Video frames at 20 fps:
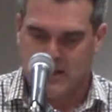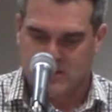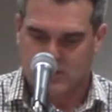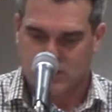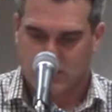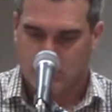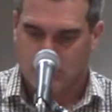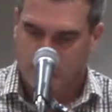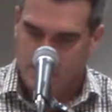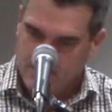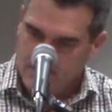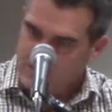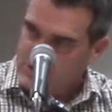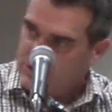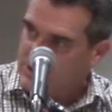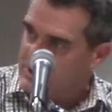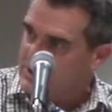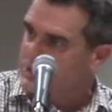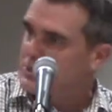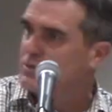So
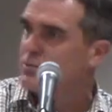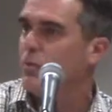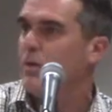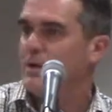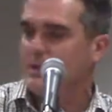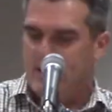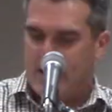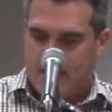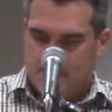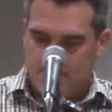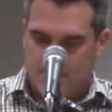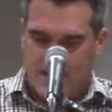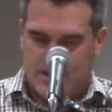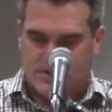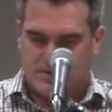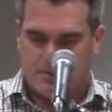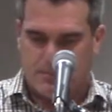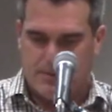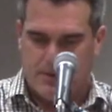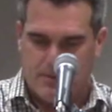Genesis 1, God
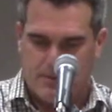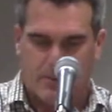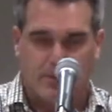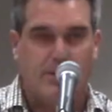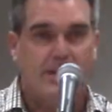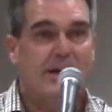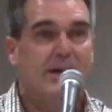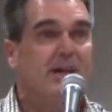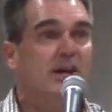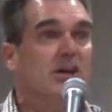makes a people.